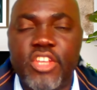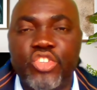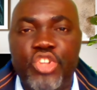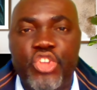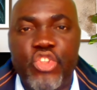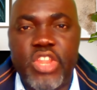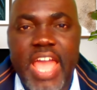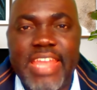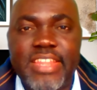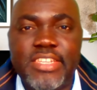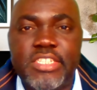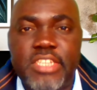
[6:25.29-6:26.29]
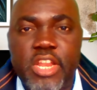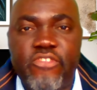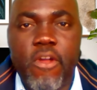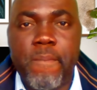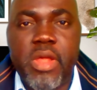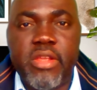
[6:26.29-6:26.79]
to the United States of
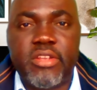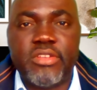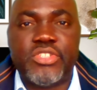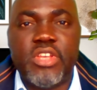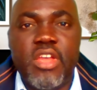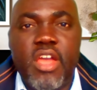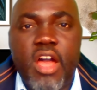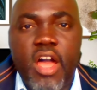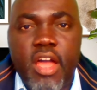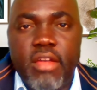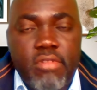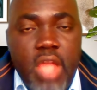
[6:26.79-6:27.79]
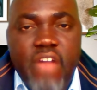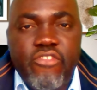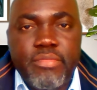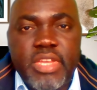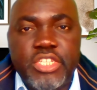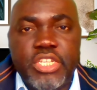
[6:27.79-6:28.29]
America's
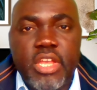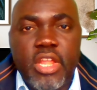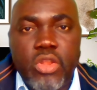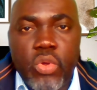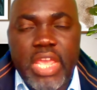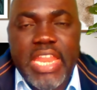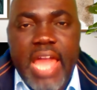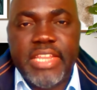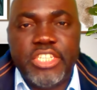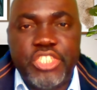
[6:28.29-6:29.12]
government, looking at the